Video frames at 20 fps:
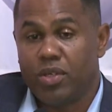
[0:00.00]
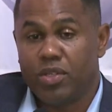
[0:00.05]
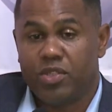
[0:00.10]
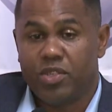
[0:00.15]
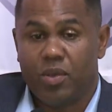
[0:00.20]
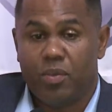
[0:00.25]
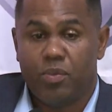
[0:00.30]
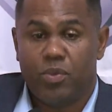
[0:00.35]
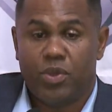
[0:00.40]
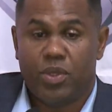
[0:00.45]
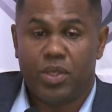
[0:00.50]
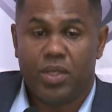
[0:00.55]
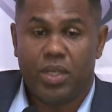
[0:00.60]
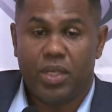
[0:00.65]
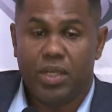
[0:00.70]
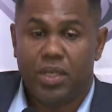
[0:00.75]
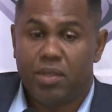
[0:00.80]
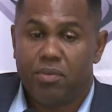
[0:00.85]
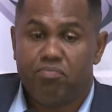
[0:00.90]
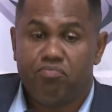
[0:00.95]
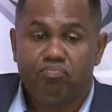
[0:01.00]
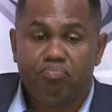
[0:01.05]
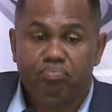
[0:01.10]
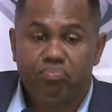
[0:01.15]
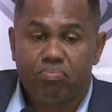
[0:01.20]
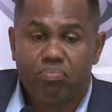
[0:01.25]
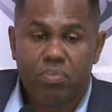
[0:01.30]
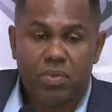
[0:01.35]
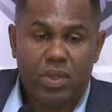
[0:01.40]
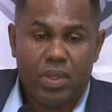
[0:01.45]
someone
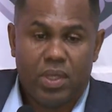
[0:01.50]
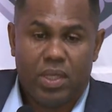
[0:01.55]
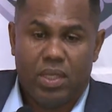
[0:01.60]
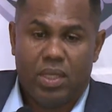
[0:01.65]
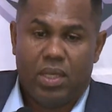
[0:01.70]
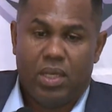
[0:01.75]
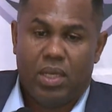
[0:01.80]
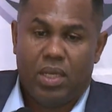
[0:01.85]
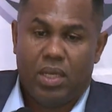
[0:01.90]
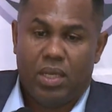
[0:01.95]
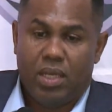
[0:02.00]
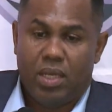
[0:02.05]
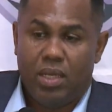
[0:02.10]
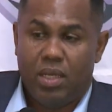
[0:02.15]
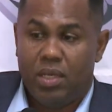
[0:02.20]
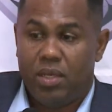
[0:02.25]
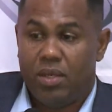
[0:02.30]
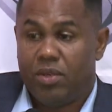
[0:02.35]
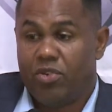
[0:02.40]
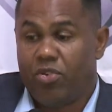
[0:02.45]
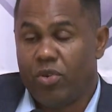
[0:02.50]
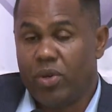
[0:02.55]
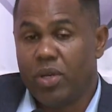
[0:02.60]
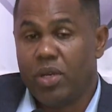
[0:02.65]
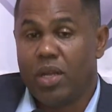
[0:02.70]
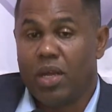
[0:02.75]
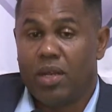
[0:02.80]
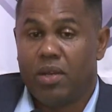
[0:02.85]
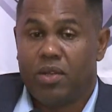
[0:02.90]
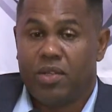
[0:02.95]
in
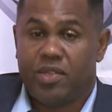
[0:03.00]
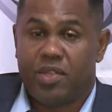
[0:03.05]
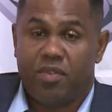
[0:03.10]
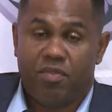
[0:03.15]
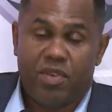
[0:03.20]
Trinidad or St.